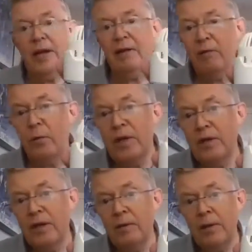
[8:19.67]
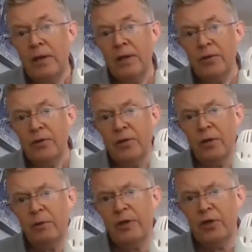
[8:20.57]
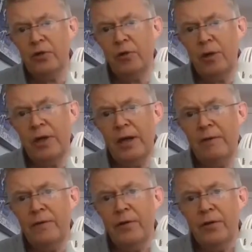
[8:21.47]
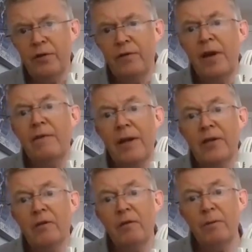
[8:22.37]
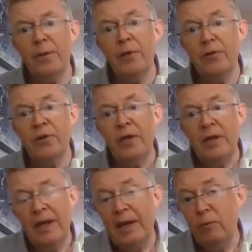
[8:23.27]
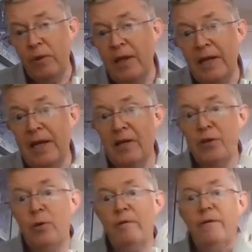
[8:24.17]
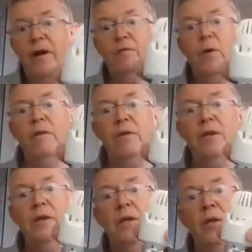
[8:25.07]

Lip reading: out of a window, so it's got to be strong enough to survive that sort of abuse. And within EN215, one of the